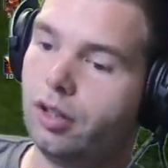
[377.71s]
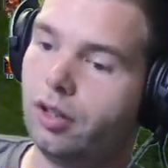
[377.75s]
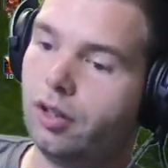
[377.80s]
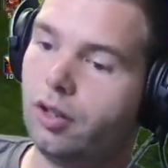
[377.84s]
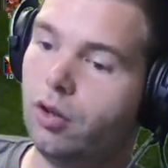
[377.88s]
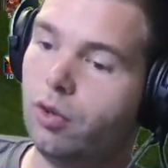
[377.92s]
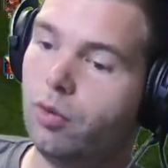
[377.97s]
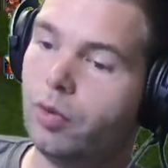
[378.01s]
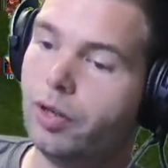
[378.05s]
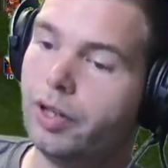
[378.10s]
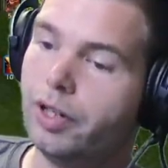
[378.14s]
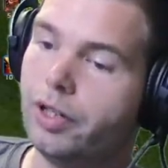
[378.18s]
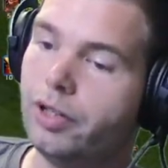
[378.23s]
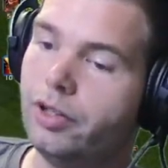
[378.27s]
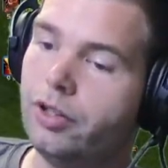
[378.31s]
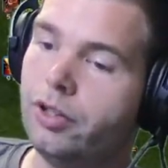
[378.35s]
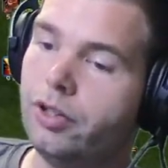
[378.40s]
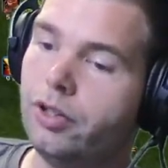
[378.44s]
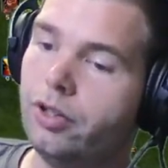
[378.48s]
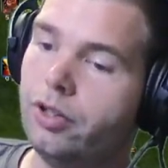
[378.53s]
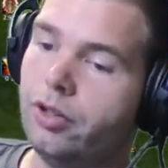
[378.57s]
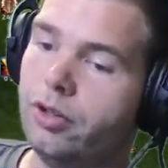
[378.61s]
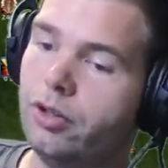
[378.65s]
go with
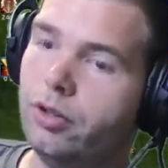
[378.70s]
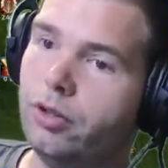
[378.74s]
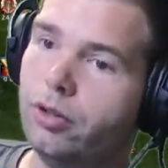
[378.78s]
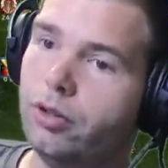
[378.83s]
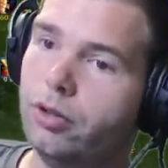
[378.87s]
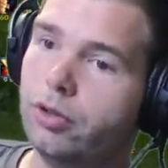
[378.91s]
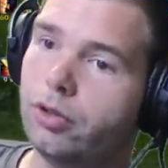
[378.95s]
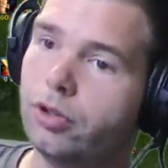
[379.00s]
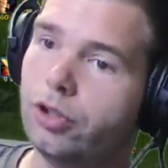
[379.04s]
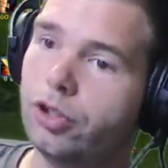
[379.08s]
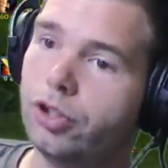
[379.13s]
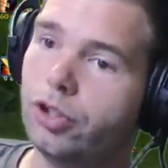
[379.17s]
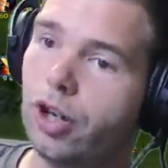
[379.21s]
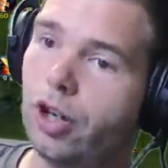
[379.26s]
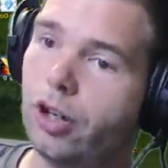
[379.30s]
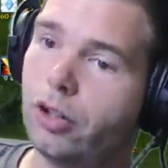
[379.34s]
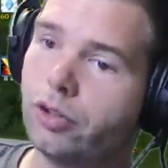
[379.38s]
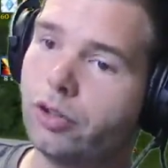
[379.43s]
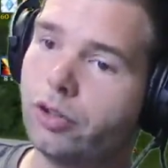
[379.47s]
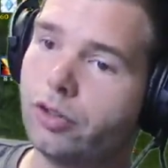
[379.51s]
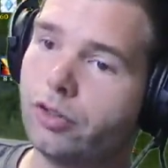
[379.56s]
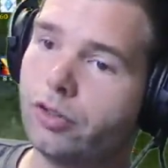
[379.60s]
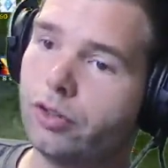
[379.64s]
huge dark
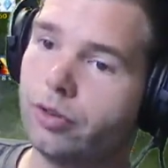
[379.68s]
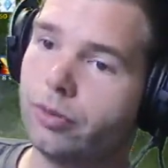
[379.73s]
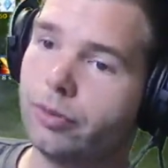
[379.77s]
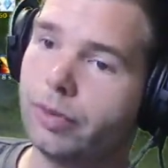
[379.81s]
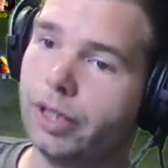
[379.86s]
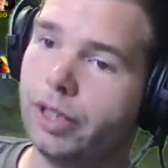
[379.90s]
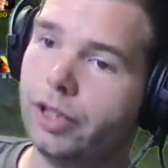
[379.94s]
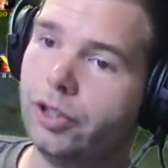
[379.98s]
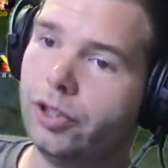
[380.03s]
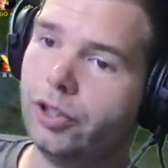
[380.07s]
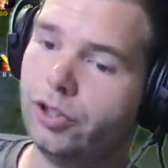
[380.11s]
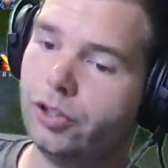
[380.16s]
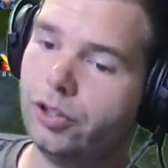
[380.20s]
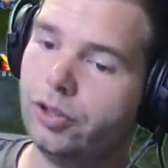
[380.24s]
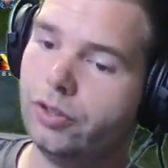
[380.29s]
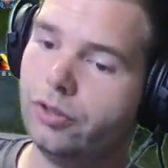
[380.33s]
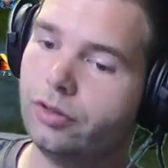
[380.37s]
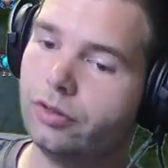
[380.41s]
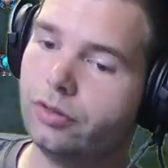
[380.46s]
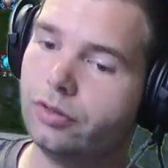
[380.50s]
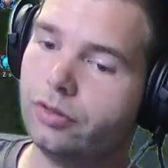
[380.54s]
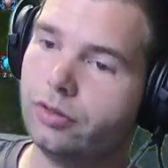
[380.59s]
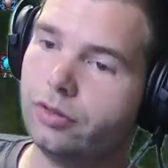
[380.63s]
transformation
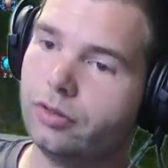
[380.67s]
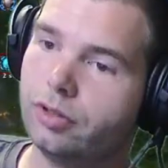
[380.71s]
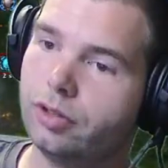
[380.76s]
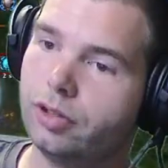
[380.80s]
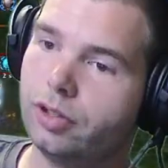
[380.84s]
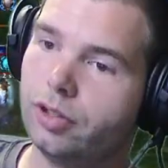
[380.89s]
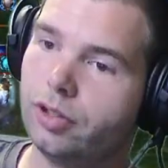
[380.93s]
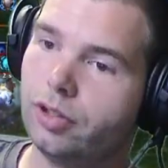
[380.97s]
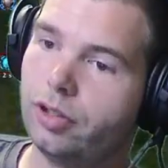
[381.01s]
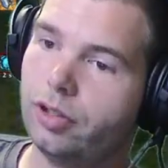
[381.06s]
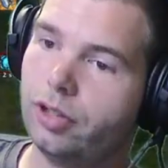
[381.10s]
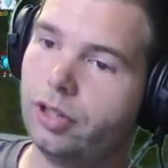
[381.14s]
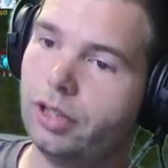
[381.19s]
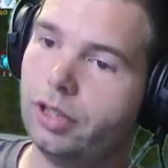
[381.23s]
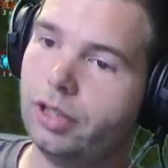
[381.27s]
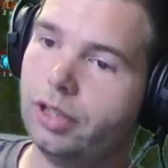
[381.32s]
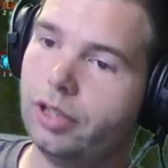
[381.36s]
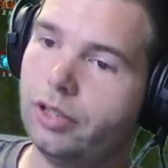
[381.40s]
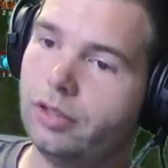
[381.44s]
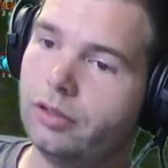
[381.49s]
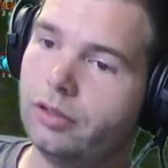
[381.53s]
coiling.